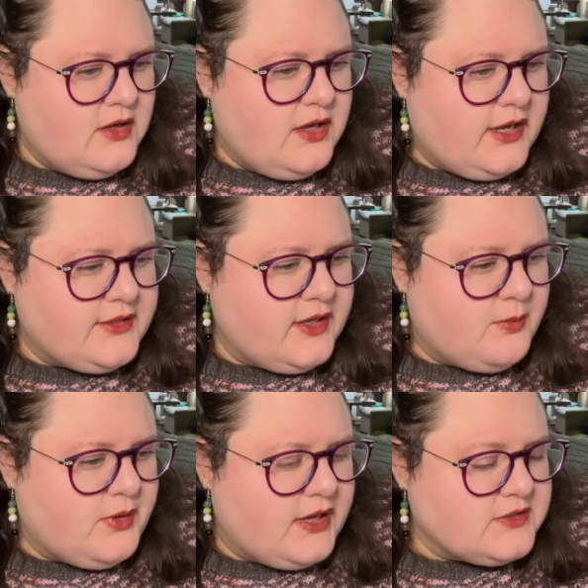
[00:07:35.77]
I think A
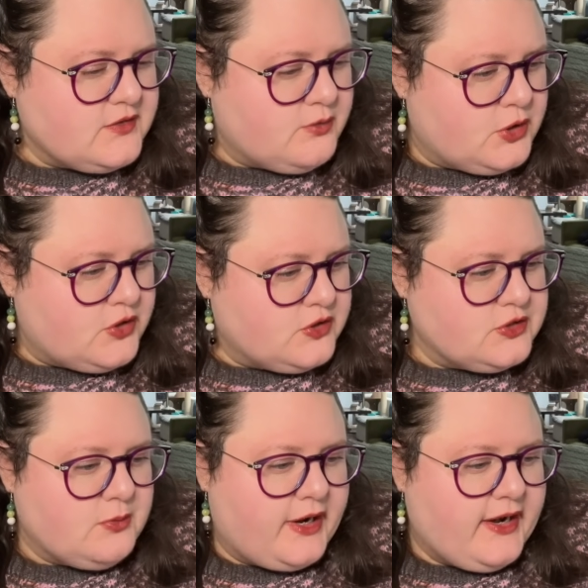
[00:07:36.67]
Box of Murders
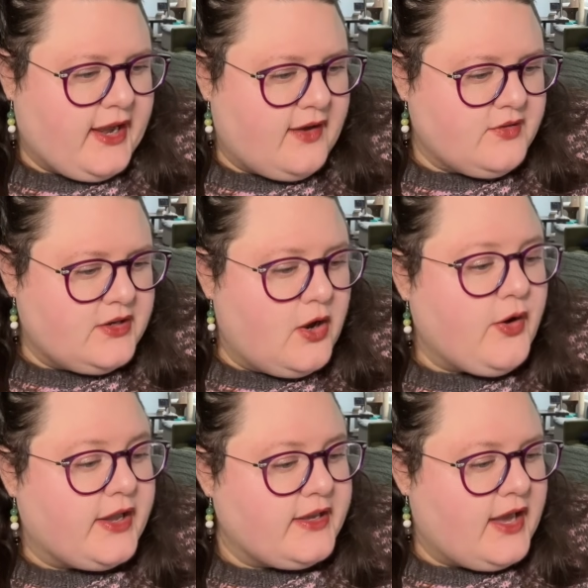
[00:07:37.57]
might have it.
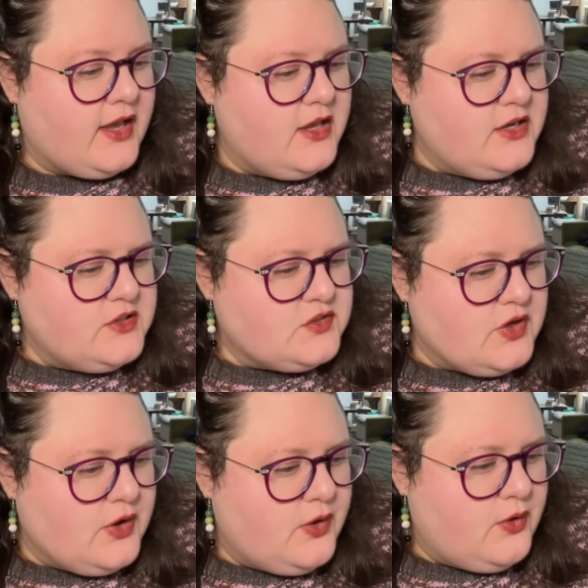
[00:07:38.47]
Okay, yeah.
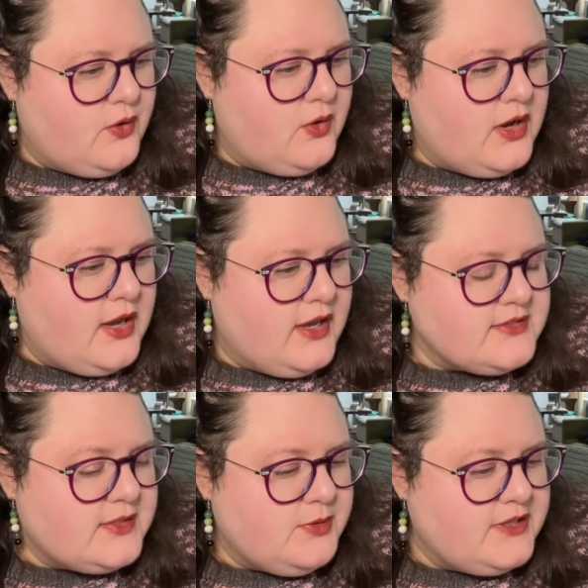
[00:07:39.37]
So uh,
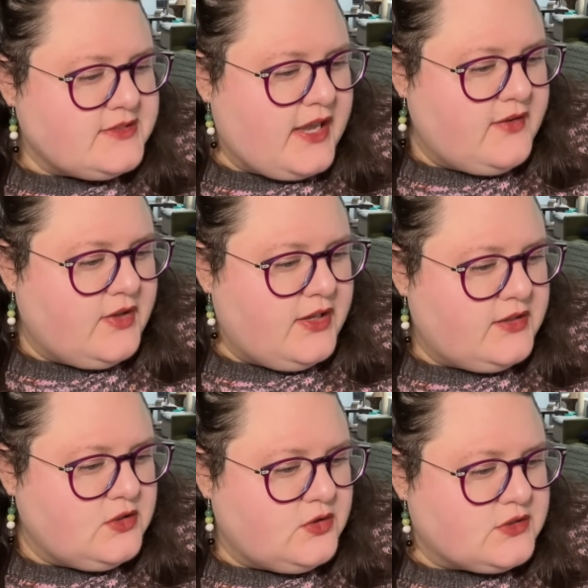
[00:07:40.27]
siblings Ava
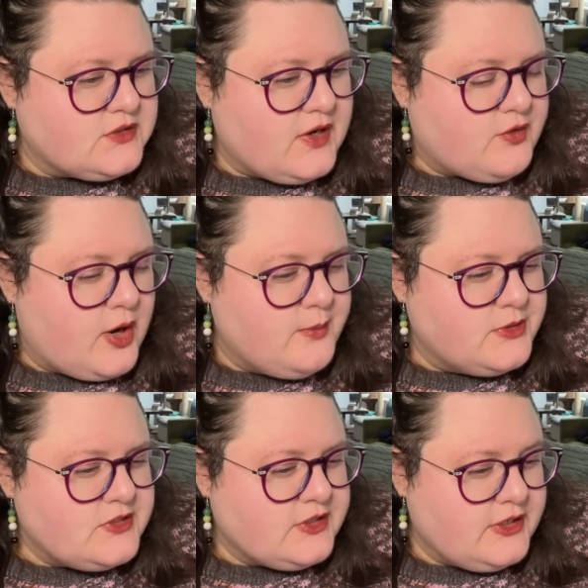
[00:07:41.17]
and Luke discover a
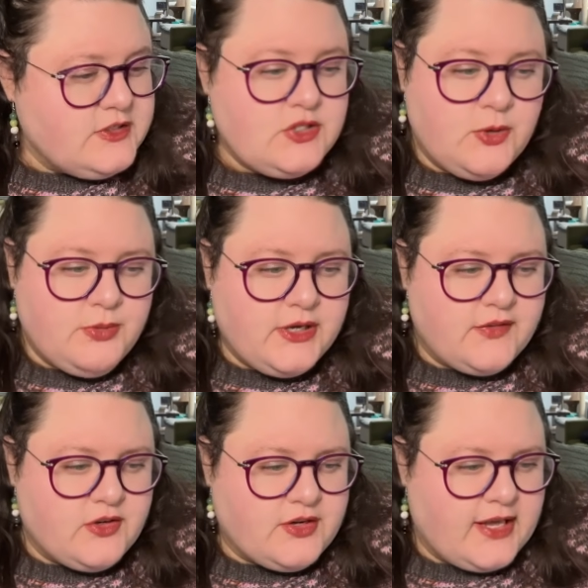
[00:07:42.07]
mysterious notebook in
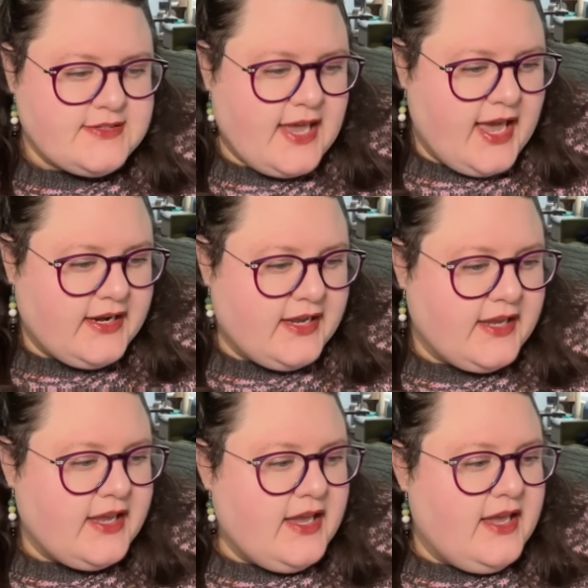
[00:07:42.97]
their dad's
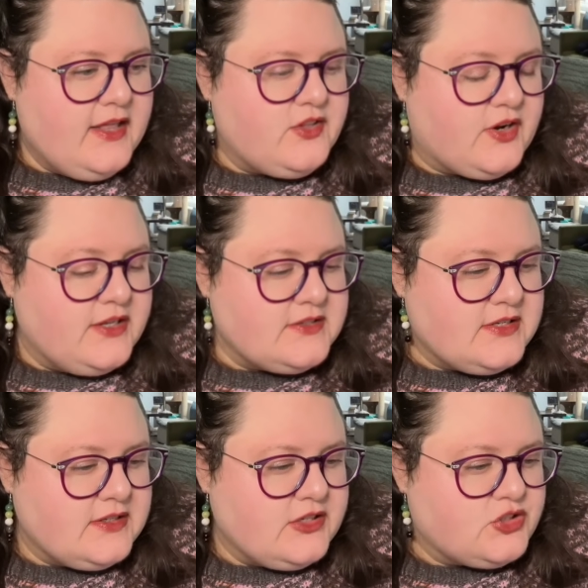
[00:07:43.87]
attic. They're
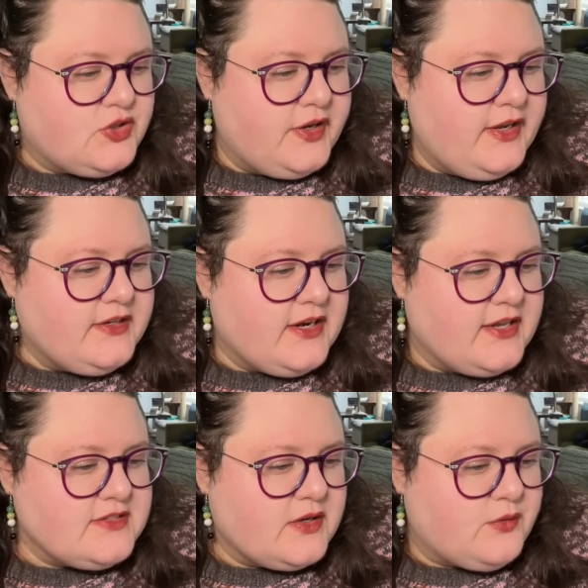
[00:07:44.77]
instantly intrigued, and
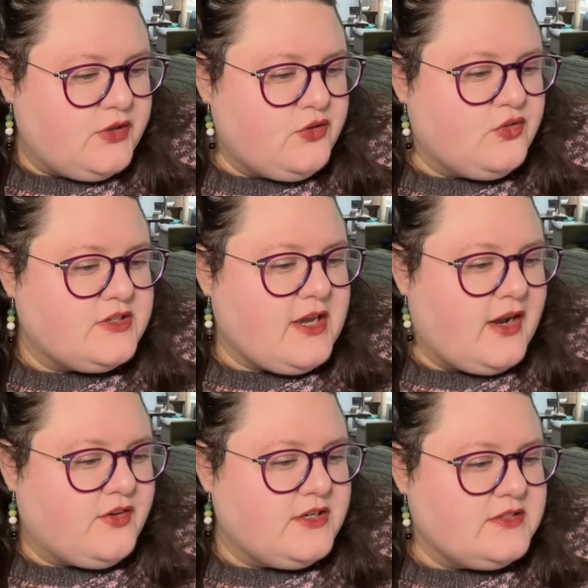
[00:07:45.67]
as they read through the
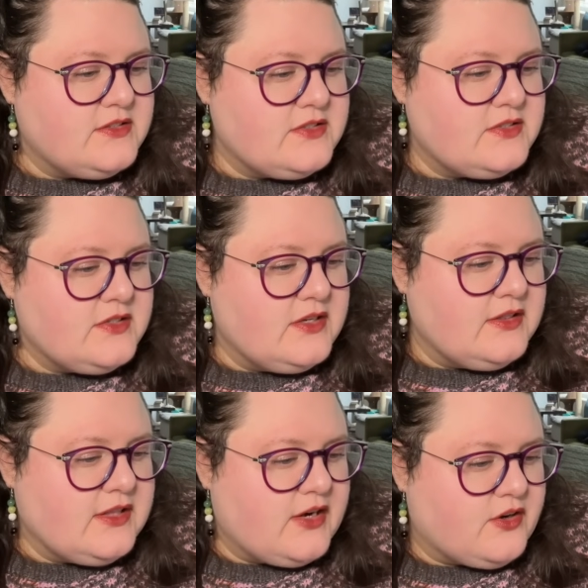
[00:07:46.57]
diaries,
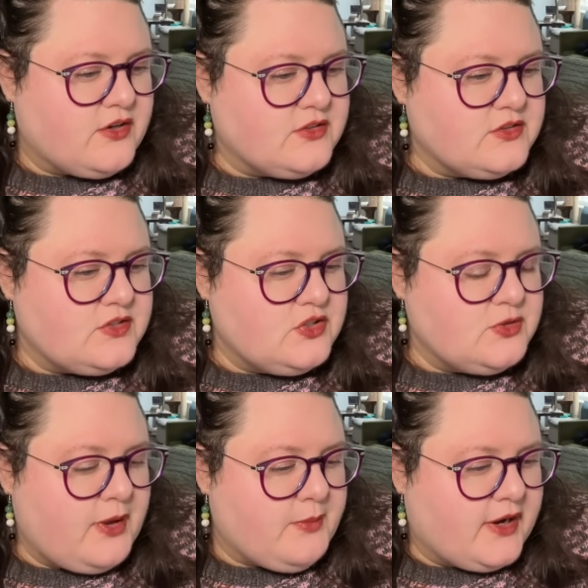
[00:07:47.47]
letters,
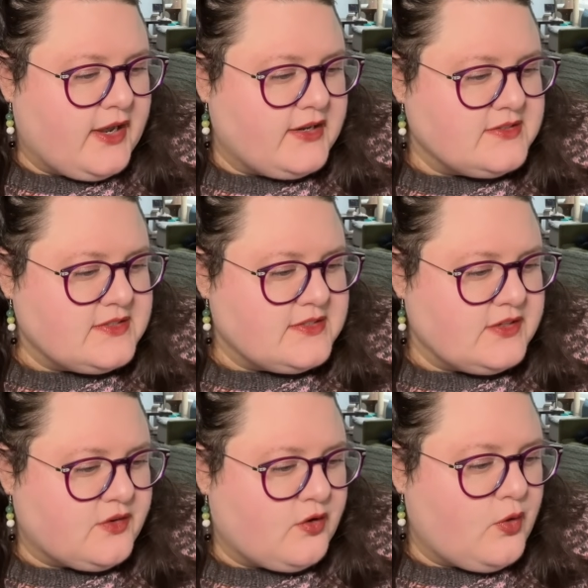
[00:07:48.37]
newspaper cuttings, and
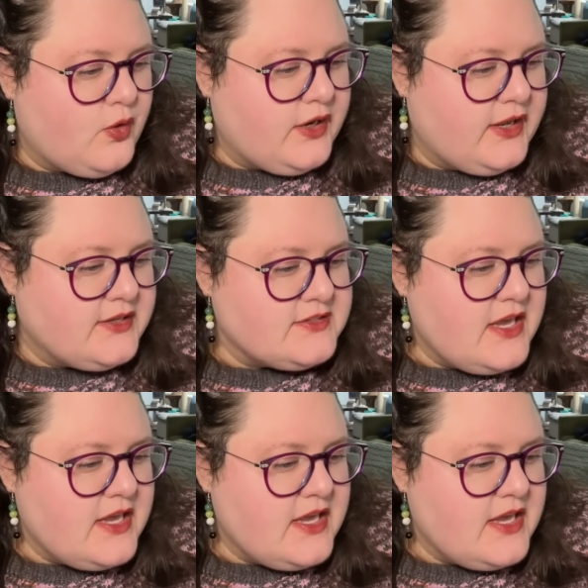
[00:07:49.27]
secret recordings,